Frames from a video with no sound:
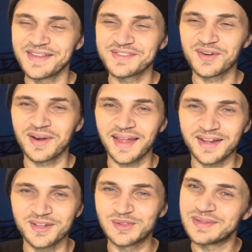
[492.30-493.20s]
started
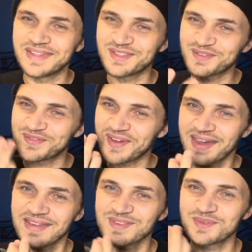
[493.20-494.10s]
like doing this
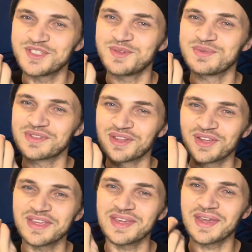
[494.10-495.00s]
face when she was
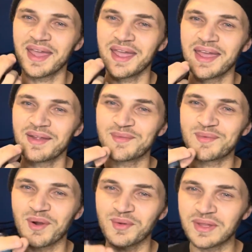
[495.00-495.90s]
looking at
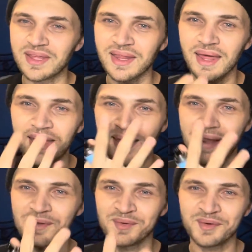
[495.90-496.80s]
Rolly. Like, I
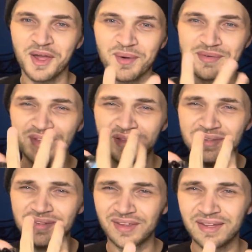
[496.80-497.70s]
don't know. It's like
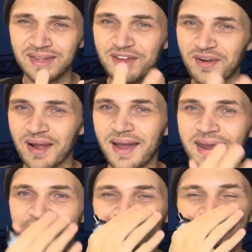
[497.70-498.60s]
this ugly cry.
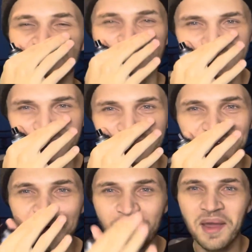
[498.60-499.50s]
And I felt like, I
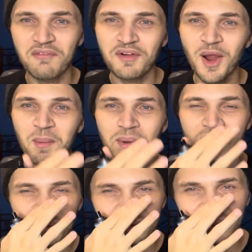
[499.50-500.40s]
felt bad for her, but I
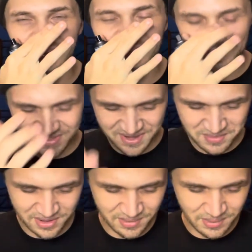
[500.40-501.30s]
wanted to laugh at the same
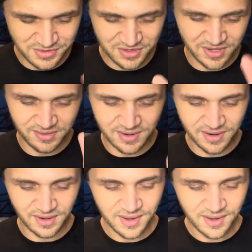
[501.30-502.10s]
time. I'm sorry, Rock.